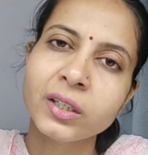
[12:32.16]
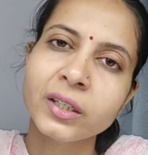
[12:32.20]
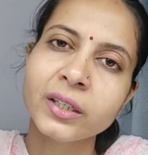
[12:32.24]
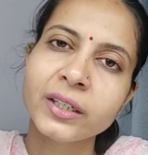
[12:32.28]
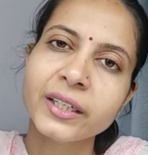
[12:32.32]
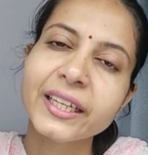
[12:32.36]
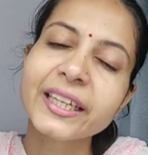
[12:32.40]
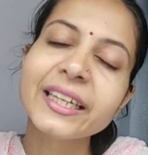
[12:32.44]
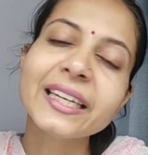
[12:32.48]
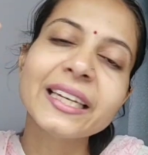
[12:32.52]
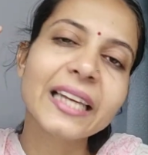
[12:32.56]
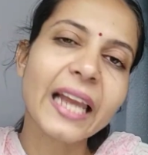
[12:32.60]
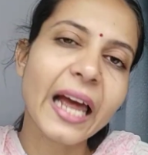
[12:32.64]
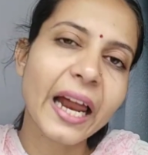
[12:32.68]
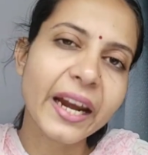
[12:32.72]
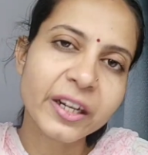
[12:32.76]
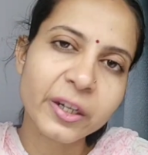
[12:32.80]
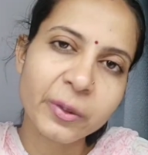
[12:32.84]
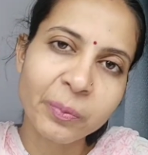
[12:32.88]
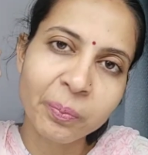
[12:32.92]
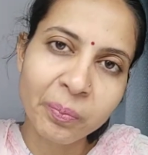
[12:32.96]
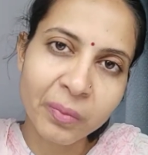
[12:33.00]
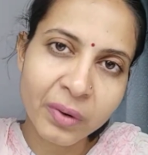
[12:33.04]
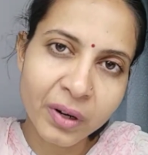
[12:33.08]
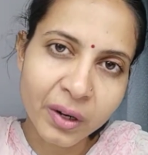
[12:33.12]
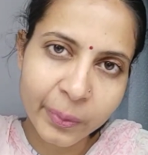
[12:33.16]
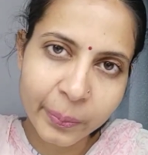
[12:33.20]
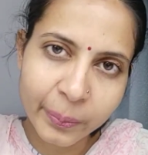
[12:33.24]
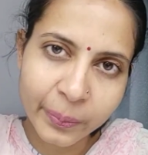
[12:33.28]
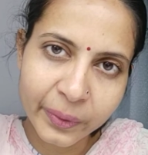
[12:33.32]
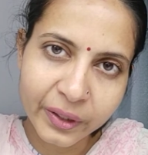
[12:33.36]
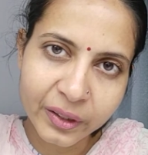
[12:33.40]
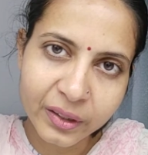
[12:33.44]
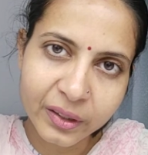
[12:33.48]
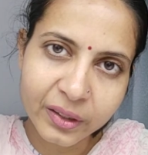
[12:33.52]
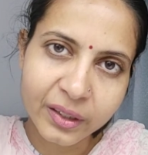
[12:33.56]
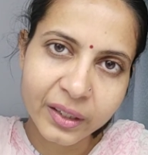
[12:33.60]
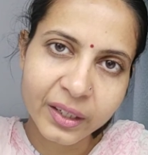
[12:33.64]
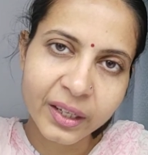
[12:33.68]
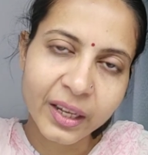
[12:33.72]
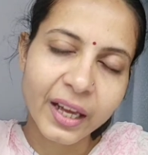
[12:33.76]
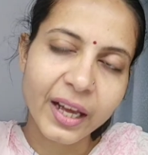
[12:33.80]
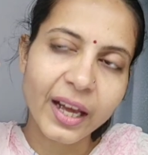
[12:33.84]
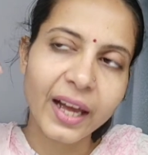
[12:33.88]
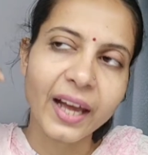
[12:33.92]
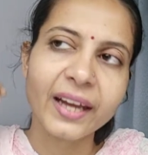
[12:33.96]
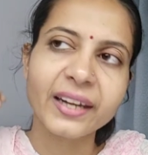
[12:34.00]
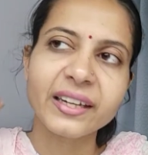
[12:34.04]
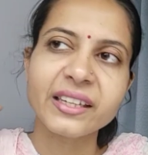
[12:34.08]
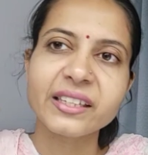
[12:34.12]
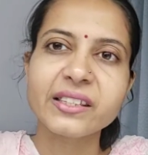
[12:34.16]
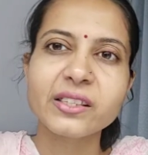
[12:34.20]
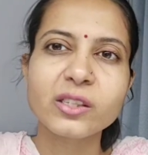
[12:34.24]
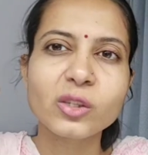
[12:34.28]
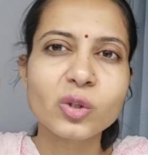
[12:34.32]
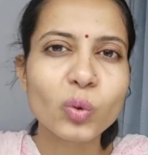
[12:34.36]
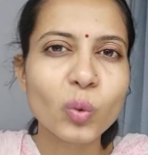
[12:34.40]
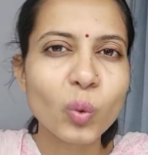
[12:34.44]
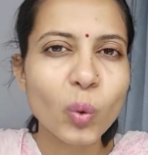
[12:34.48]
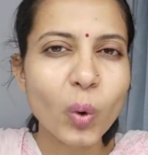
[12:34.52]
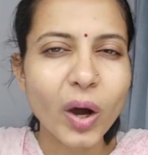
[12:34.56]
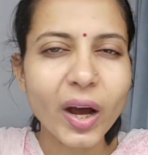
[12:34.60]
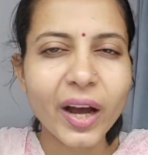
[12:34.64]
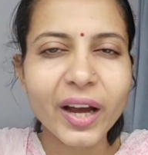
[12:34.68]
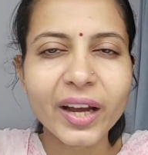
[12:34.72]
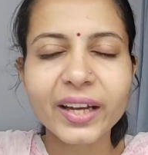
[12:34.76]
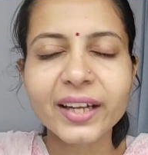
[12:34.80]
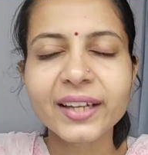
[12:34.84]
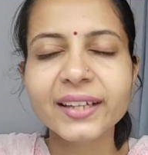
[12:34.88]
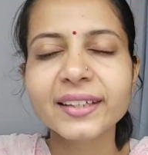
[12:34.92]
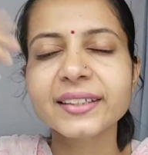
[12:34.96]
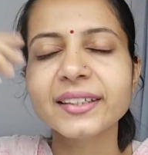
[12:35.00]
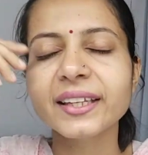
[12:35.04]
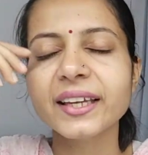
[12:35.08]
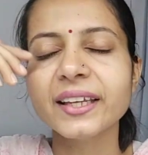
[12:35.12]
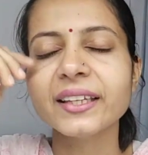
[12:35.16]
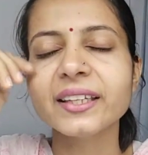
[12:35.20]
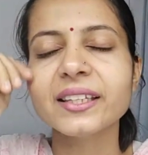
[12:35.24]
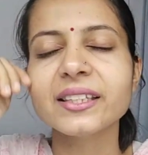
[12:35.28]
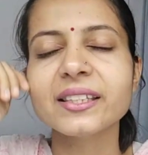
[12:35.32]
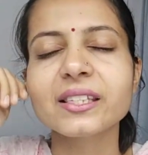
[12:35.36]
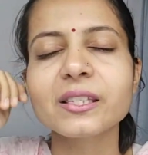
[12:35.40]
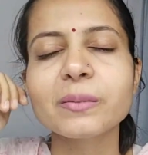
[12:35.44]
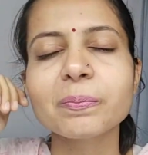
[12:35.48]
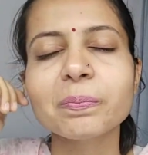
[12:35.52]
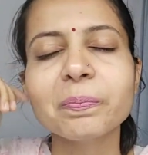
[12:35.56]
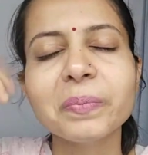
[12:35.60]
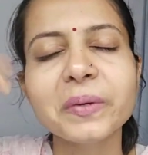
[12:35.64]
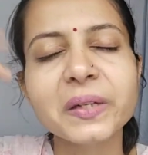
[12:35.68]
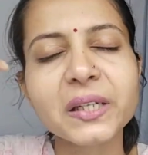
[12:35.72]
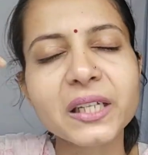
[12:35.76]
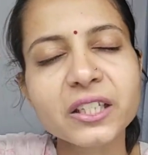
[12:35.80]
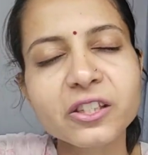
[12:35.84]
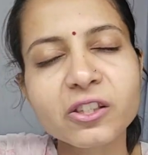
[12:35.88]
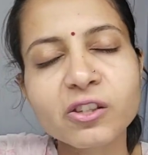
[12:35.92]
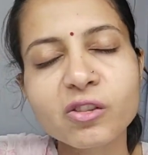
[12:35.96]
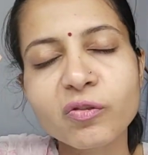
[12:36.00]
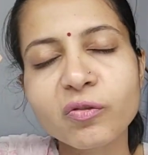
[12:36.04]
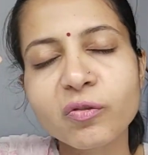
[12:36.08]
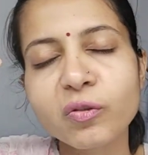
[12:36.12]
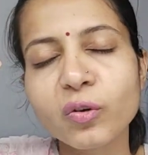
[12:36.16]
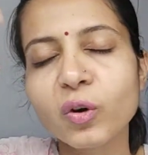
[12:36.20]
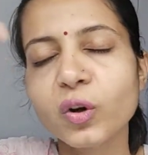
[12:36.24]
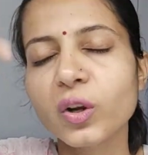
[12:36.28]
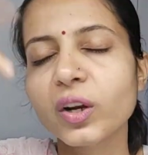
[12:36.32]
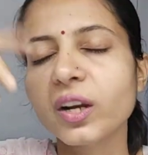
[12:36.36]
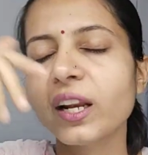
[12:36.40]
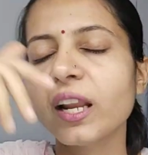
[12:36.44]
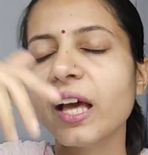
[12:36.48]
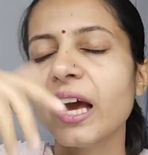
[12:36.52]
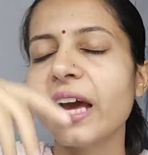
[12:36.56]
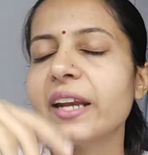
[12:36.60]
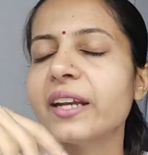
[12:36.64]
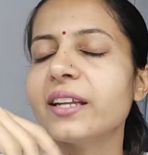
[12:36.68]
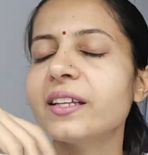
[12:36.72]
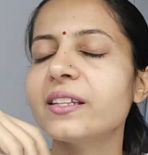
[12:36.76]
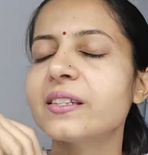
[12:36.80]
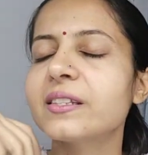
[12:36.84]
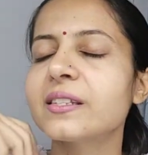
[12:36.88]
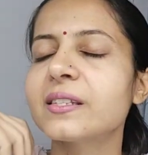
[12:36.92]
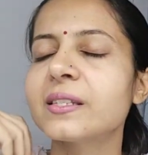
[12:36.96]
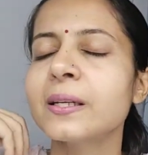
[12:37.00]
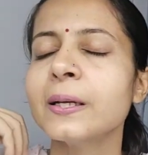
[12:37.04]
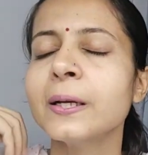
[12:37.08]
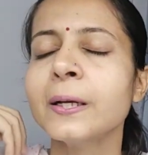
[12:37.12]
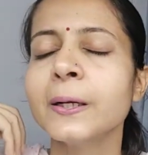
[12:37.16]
inland murmur, and it's quiet and it's blissful and it's